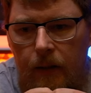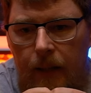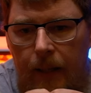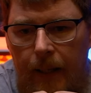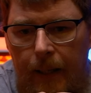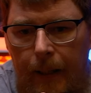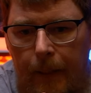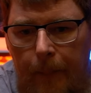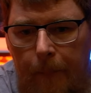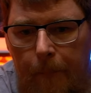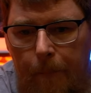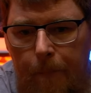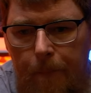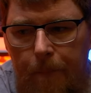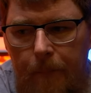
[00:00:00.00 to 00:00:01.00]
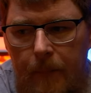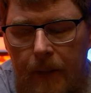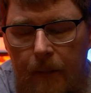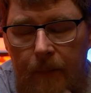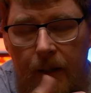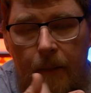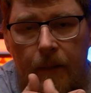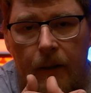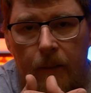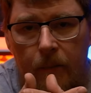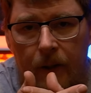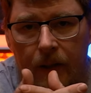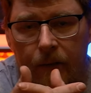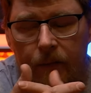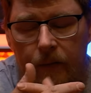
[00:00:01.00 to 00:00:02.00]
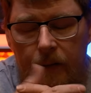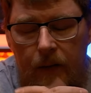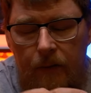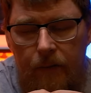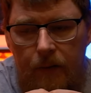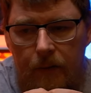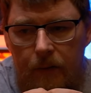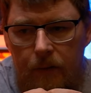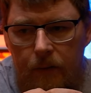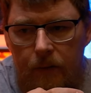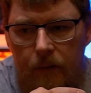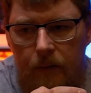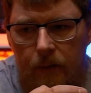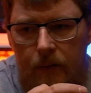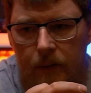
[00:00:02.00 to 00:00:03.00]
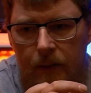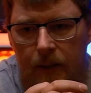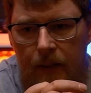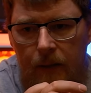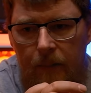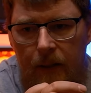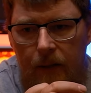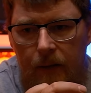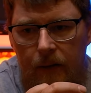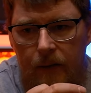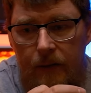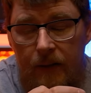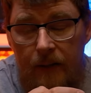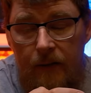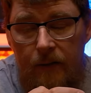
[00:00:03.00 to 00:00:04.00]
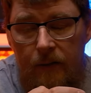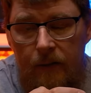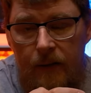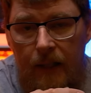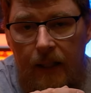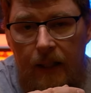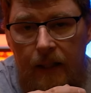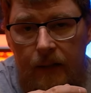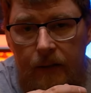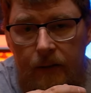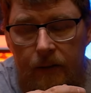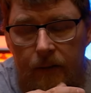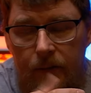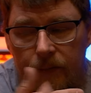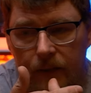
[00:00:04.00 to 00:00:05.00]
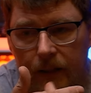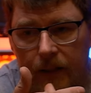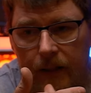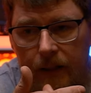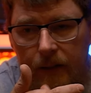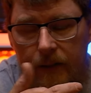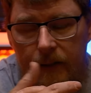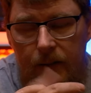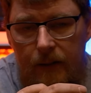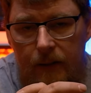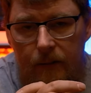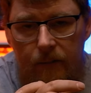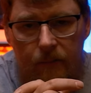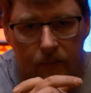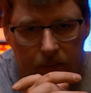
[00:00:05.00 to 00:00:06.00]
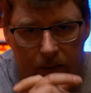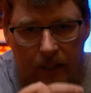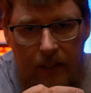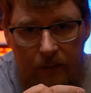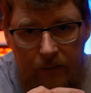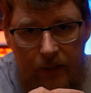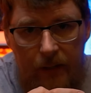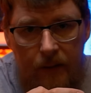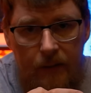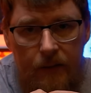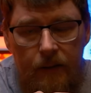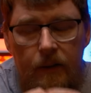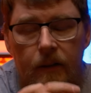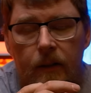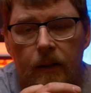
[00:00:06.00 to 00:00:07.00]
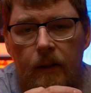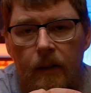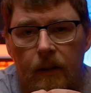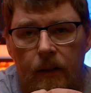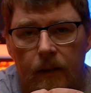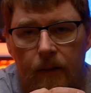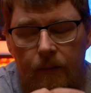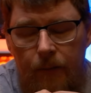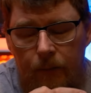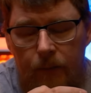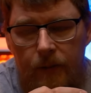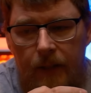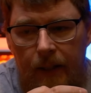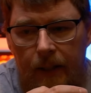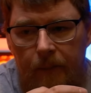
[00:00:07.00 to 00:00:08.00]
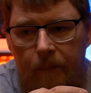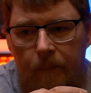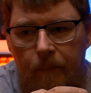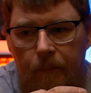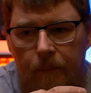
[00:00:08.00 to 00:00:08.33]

A bit about me, if you don't know, is I'm a single dad of three kids that I raise full time.